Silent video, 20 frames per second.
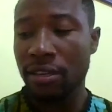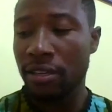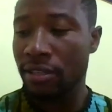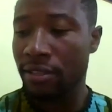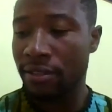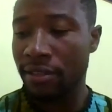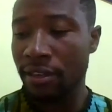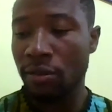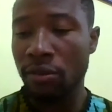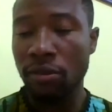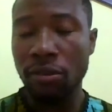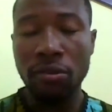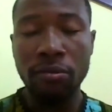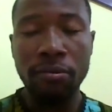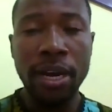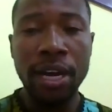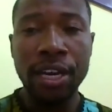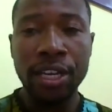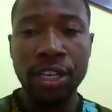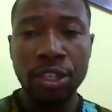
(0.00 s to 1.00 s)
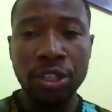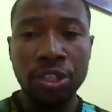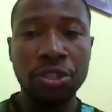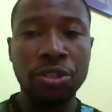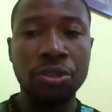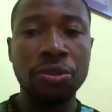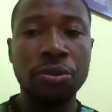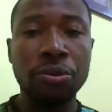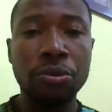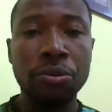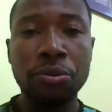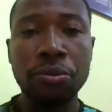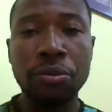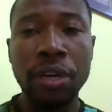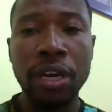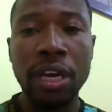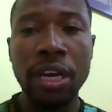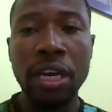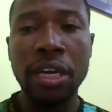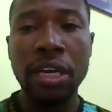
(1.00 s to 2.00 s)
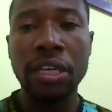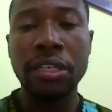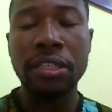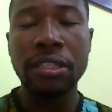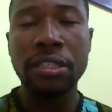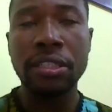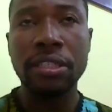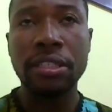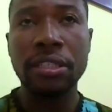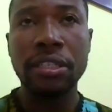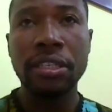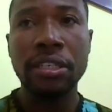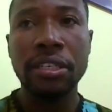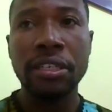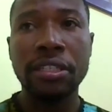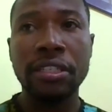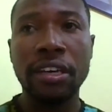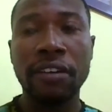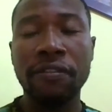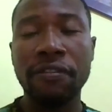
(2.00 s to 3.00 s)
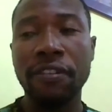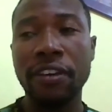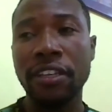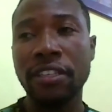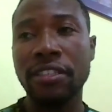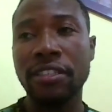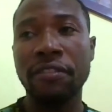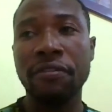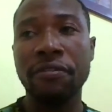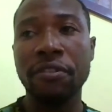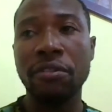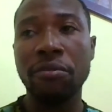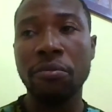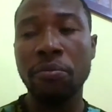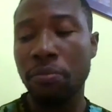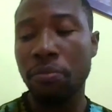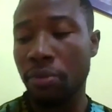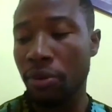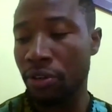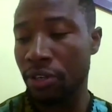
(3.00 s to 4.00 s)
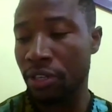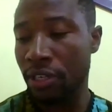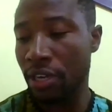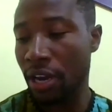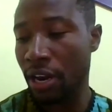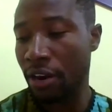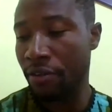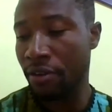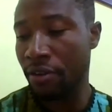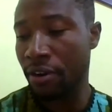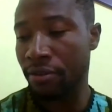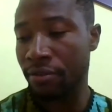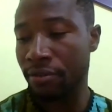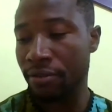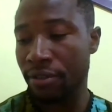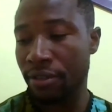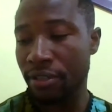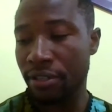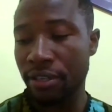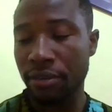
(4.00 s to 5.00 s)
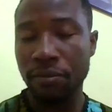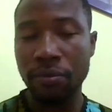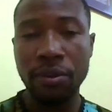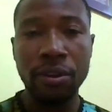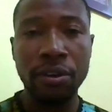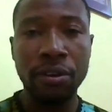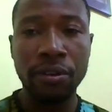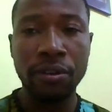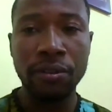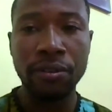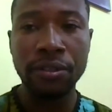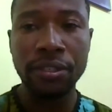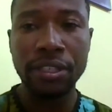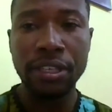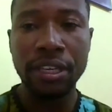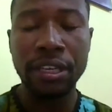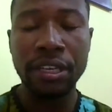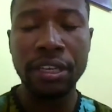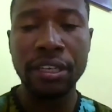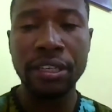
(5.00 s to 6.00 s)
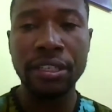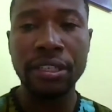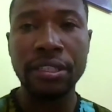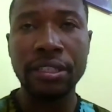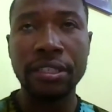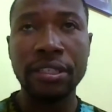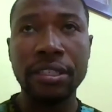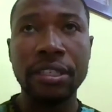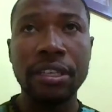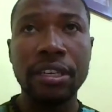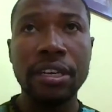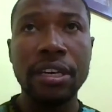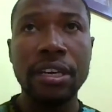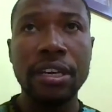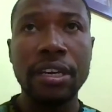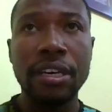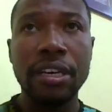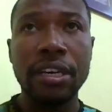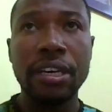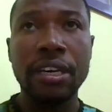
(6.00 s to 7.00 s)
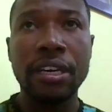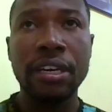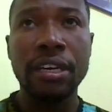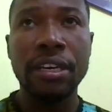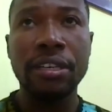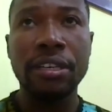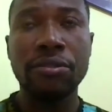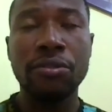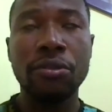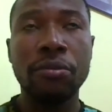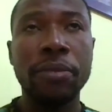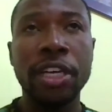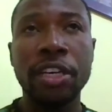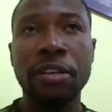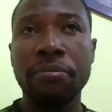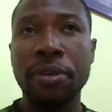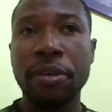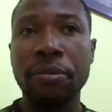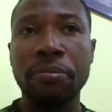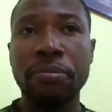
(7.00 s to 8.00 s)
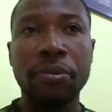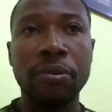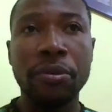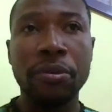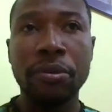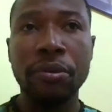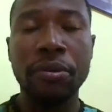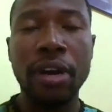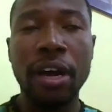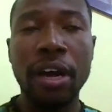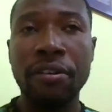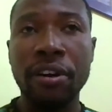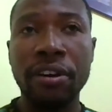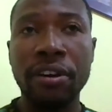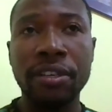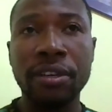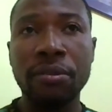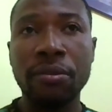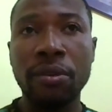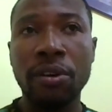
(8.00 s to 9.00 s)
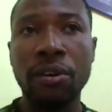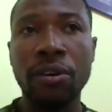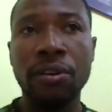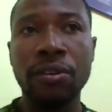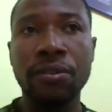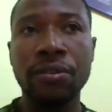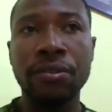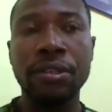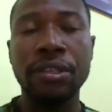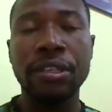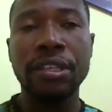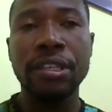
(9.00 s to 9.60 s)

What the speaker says: it's a global issue and it affects everybody around the world, and so many people around the world